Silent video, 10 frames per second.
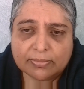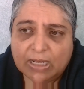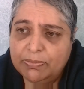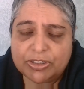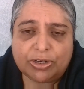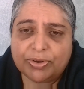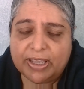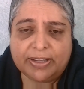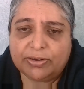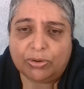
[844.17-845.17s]
I'm just
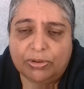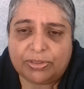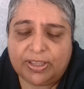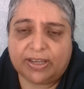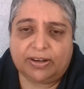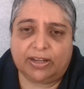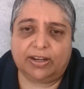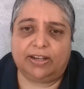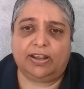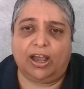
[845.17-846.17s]
looking at the whole thing
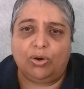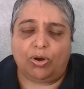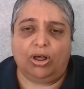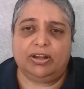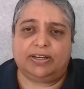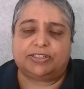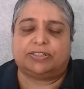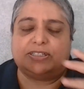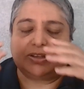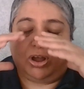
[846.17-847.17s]
and how all of
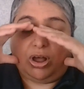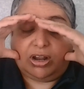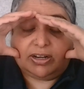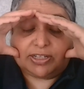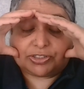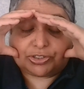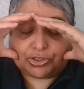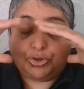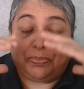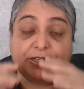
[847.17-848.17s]
this
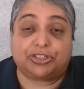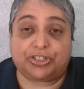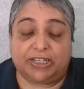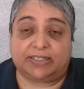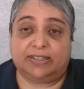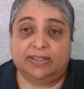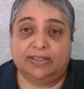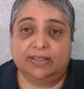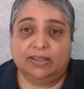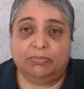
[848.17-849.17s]
stupid shit,
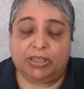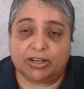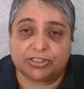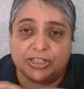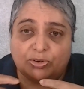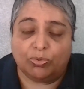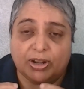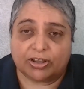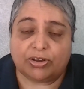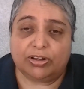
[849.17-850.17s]
because they don't
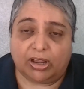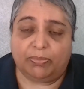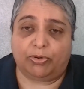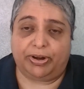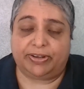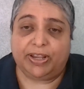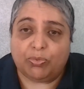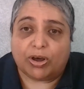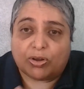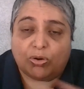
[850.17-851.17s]
want to collaborate, they
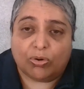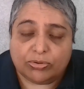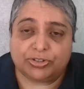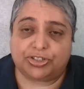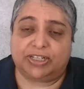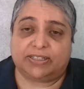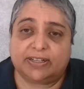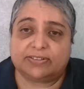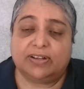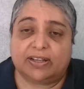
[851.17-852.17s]
want to own shit
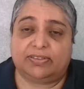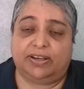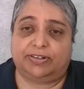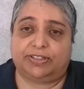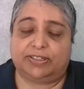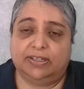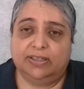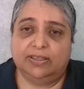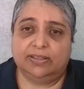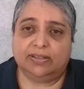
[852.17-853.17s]
that's not theirs.
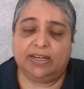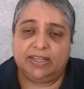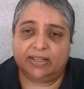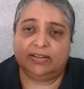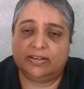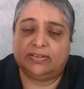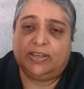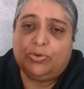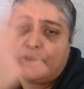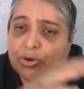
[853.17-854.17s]
At the end of the
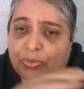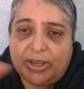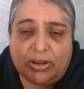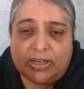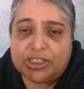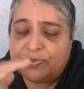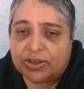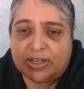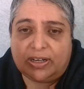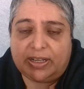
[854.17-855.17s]
day, you cut away all these
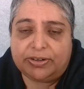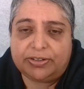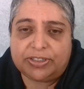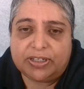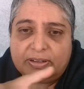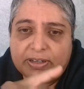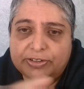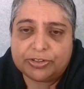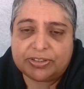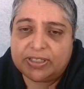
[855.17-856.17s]
fucking layers, they're
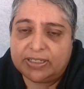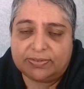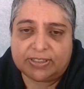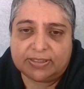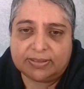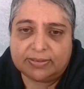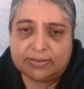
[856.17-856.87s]
just thieves.